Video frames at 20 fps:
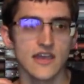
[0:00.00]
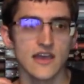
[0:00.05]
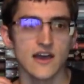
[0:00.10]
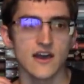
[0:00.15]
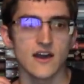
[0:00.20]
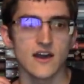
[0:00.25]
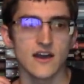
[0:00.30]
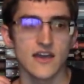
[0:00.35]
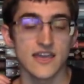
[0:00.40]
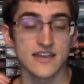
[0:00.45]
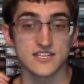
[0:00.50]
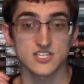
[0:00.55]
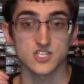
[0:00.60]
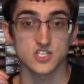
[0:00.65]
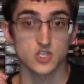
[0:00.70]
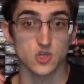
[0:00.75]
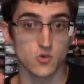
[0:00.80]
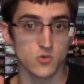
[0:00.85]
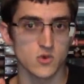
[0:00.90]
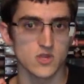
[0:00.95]
and it's
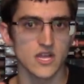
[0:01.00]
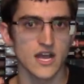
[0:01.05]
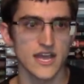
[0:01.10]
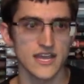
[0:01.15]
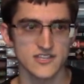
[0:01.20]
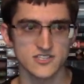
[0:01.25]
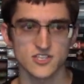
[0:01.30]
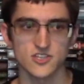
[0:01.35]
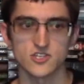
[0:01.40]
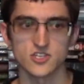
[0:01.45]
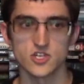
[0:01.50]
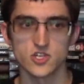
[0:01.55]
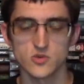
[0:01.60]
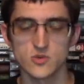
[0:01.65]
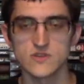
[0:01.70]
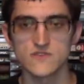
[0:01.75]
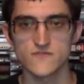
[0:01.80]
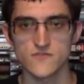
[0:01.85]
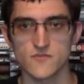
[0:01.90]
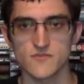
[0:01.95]
so reliant on new
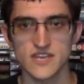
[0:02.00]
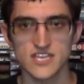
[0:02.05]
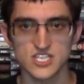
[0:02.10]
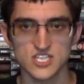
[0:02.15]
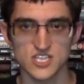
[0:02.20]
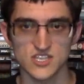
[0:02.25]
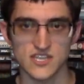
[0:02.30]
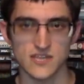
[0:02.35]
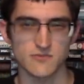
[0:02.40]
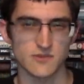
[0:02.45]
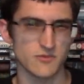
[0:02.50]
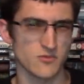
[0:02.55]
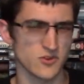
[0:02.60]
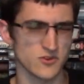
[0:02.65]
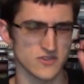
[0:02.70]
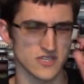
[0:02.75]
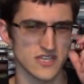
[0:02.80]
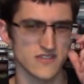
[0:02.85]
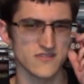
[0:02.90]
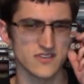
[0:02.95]
information that we
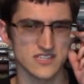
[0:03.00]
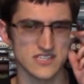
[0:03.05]
weren't given